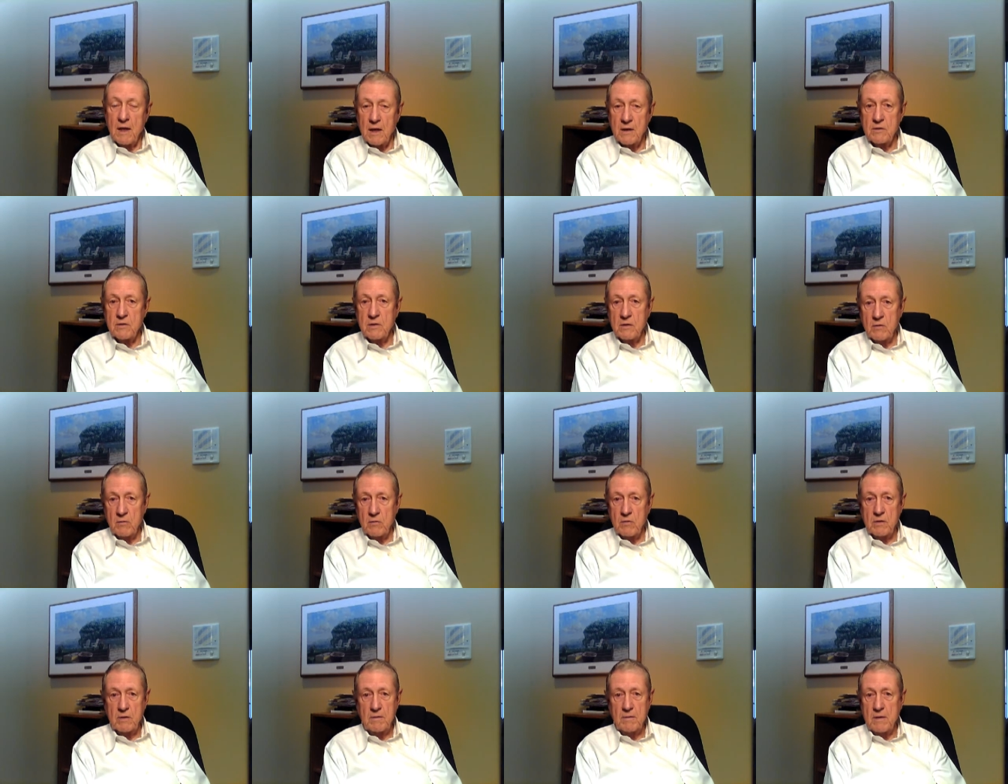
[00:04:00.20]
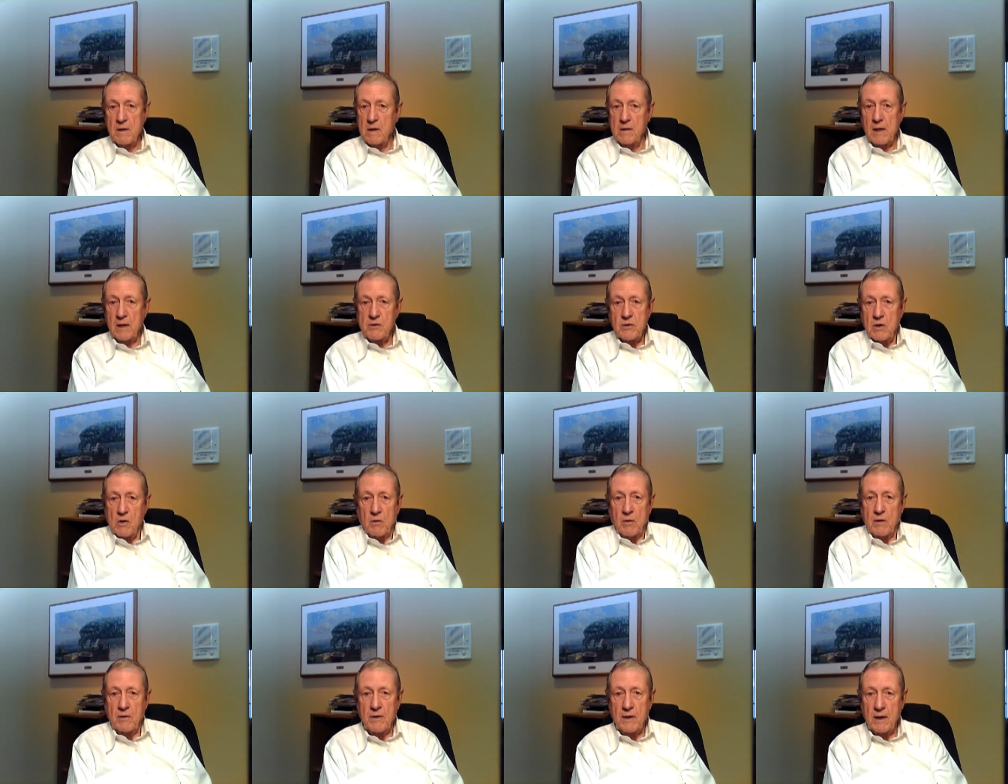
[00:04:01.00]
constitution. That's the
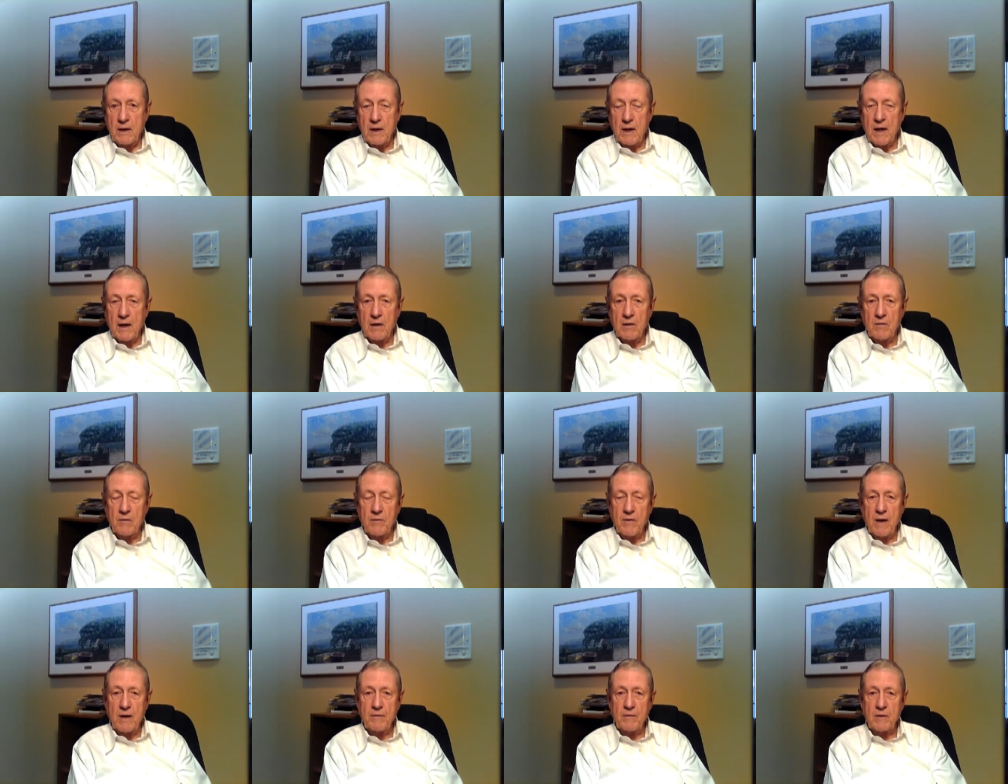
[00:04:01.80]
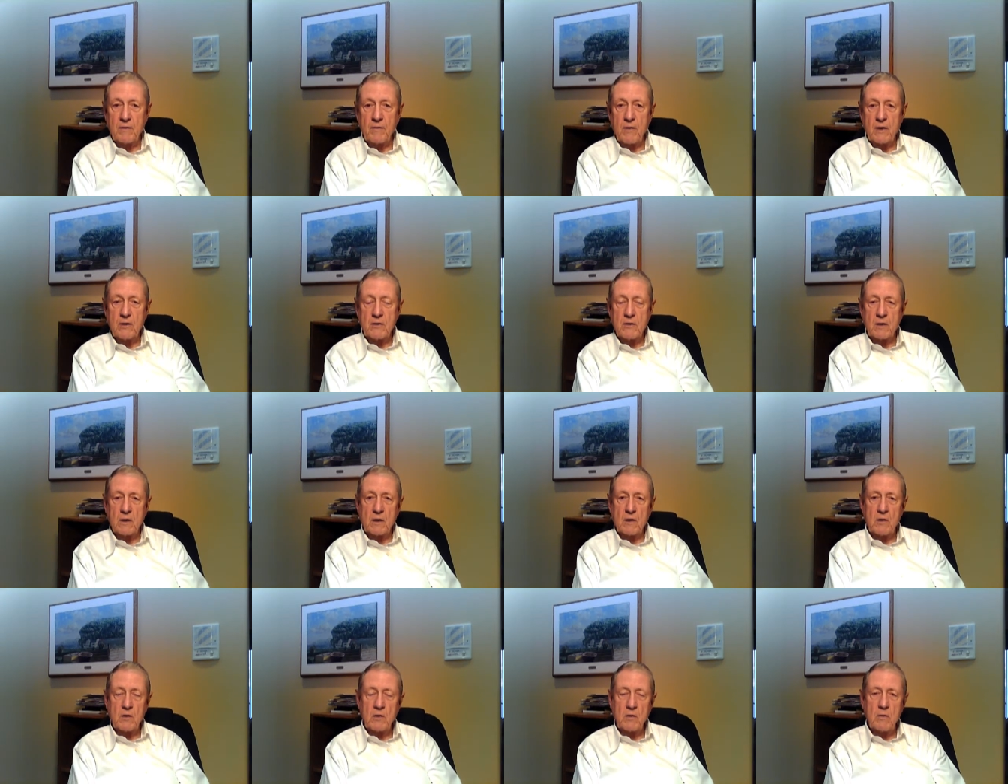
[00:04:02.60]
only thing an Article 5 convention
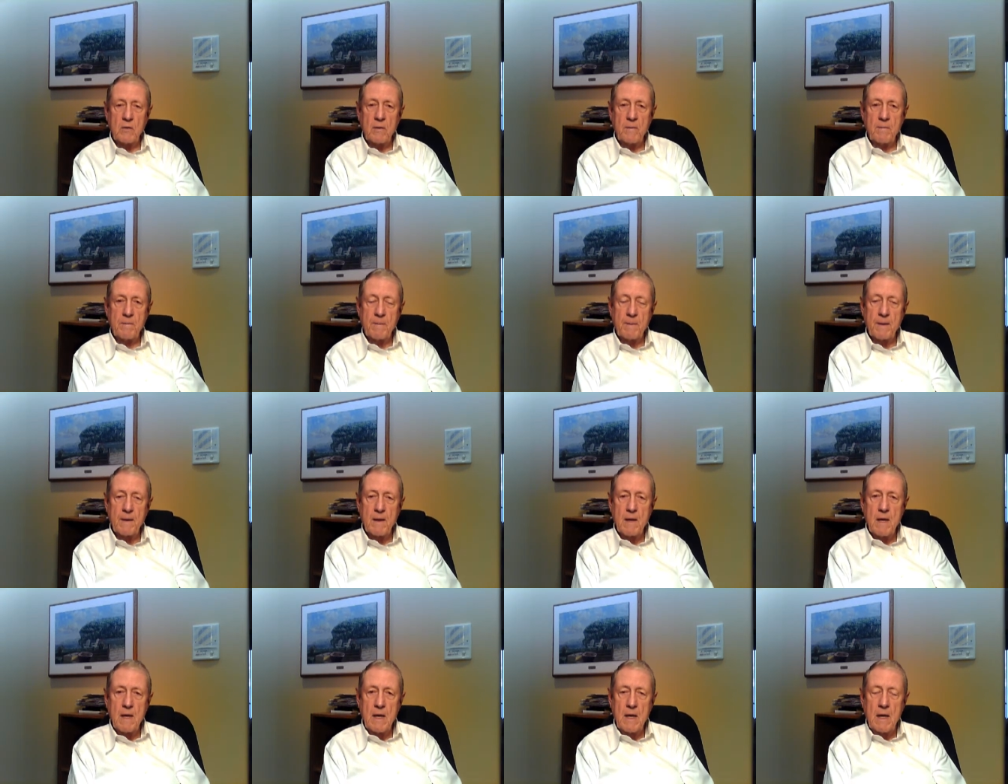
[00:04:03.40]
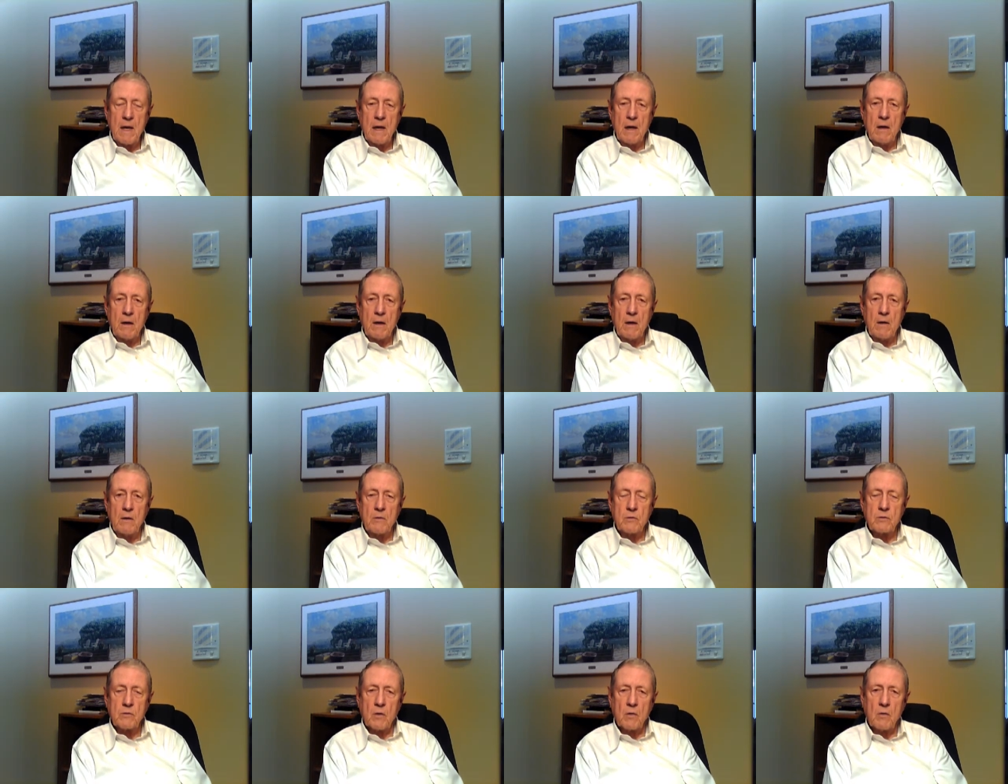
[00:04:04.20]
can do.
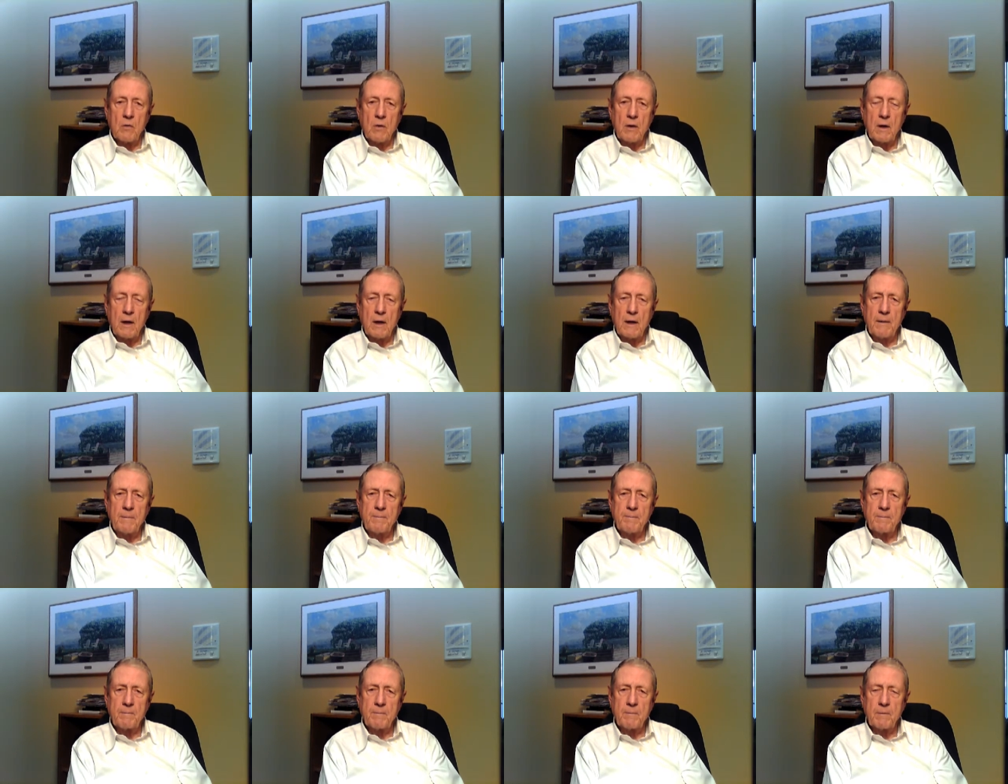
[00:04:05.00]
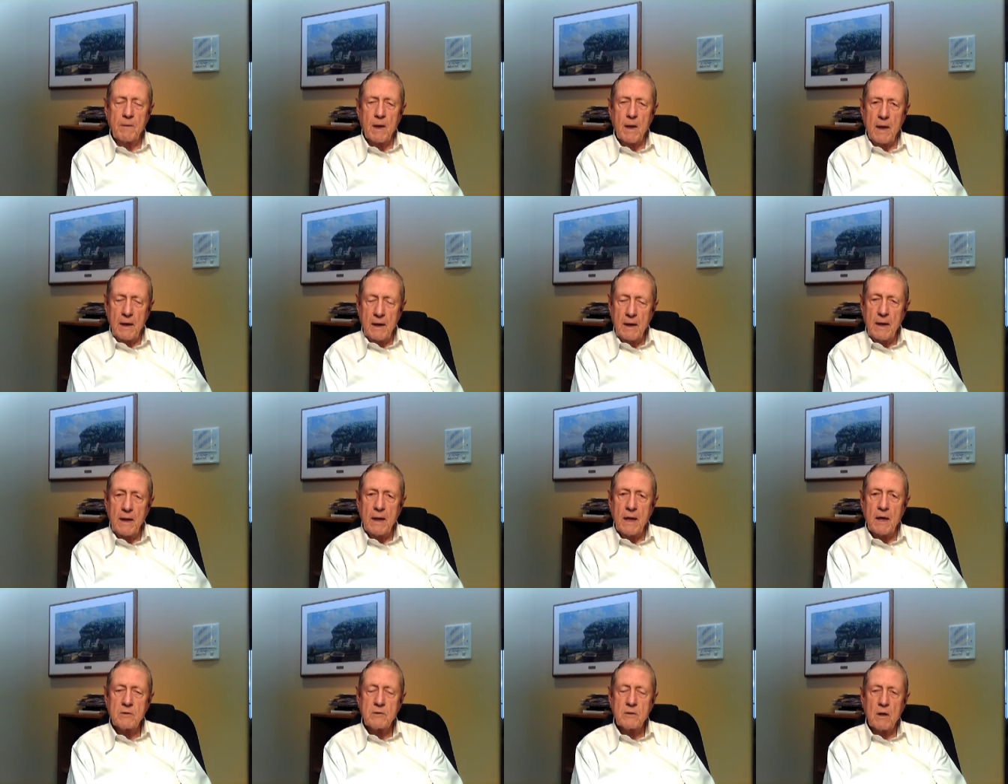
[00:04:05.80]
So, in any
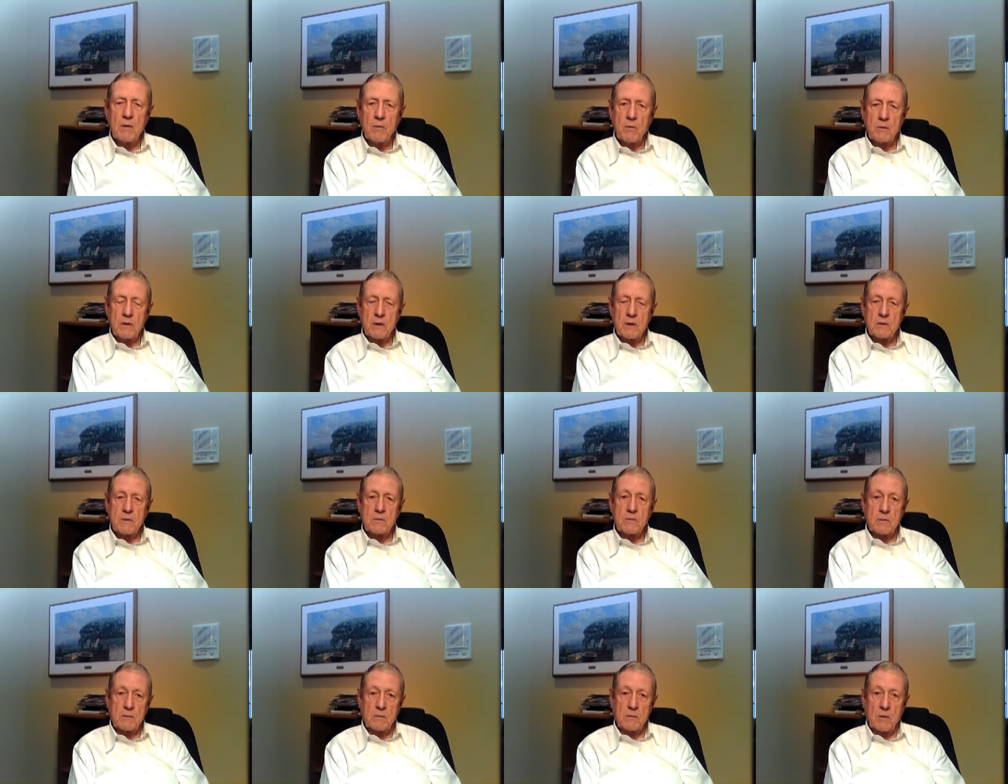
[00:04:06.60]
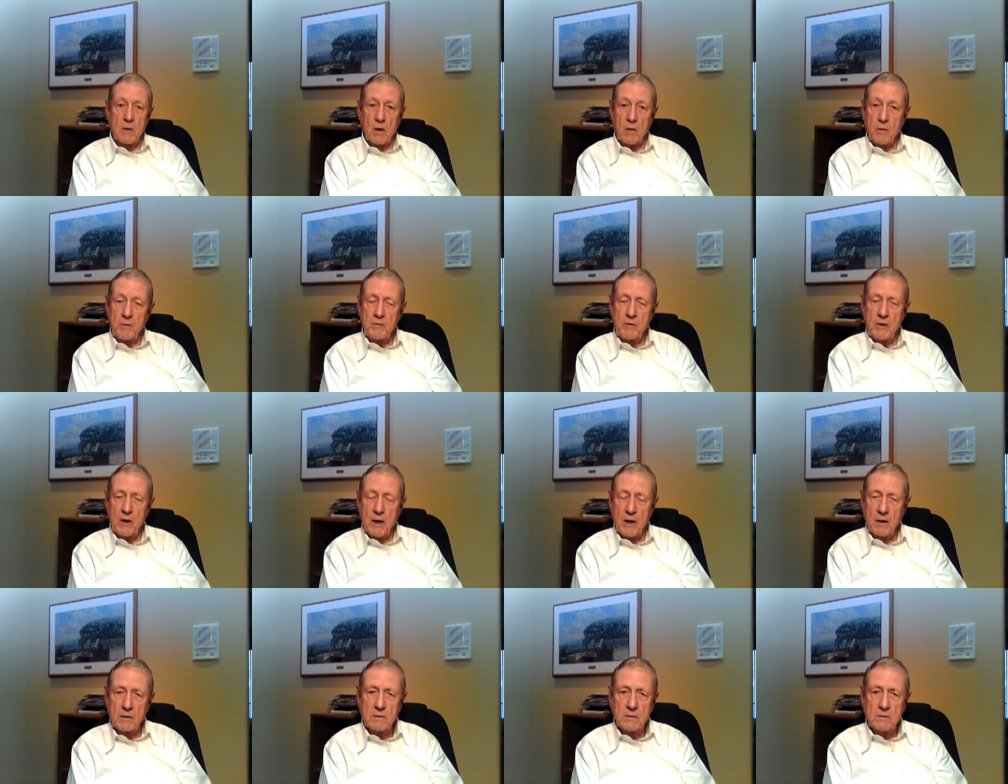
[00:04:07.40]
case, I wrote this law review
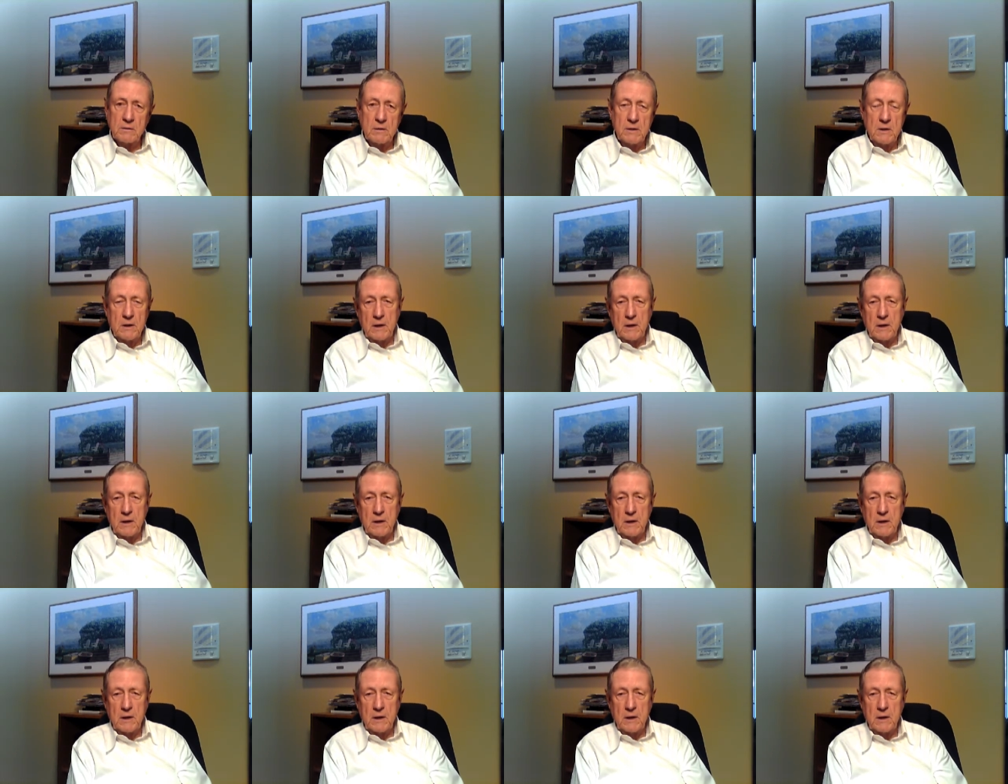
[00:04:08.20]
article,